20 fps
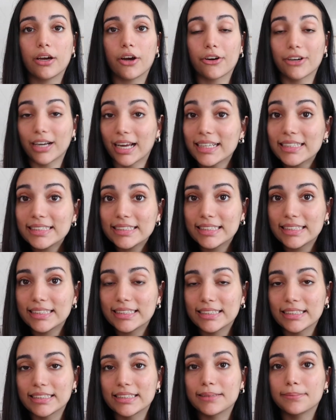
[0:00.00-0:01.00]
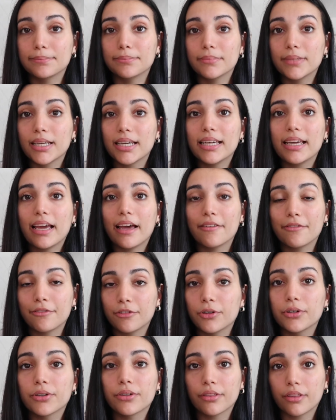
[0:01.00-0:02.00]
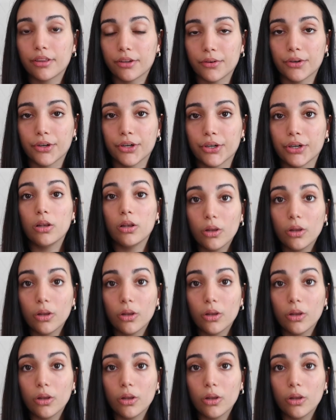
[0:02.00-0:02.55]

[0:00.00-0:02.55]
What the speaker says: Our ancestors may have gone through